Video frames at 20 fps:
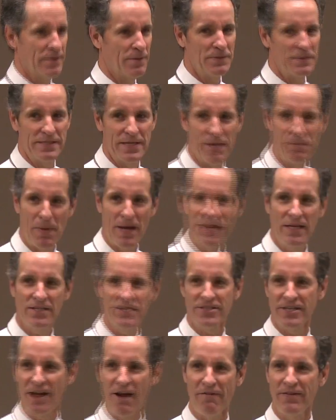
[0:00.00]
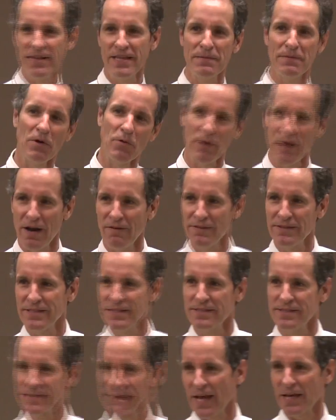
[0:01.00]
It said money isn't everything, but whatever's
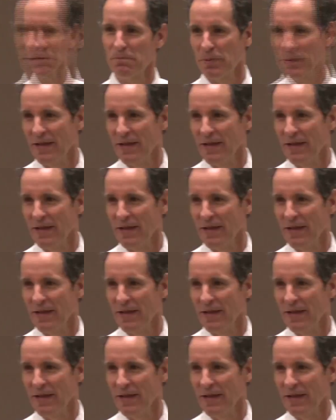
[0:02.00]
in second